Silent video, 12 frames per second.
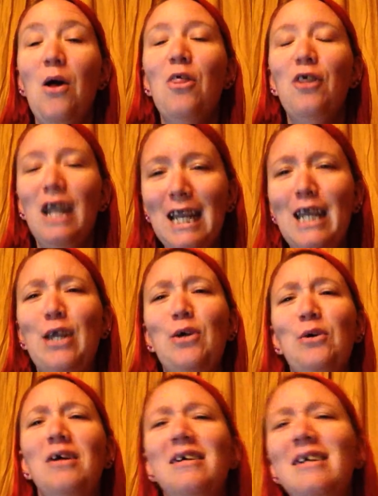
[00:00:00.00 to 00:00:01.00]
thank you,
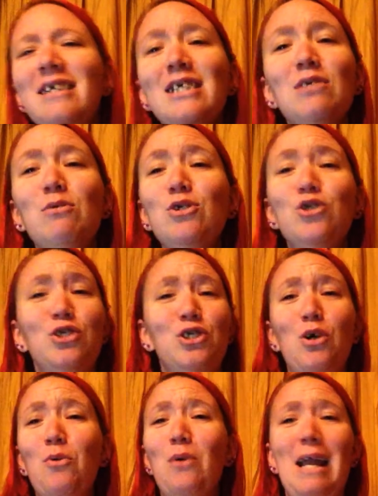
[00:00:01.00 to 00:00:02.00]
because it was just
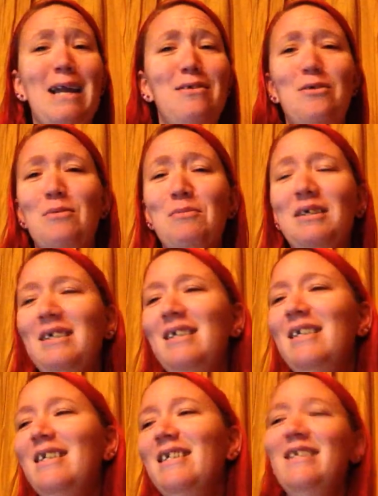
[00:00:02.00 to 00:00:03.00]
so random.
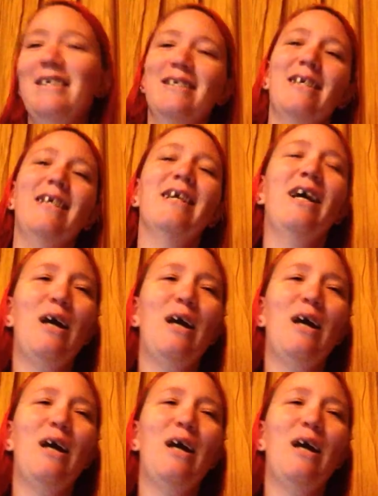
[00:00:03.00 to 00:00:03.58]
It's like,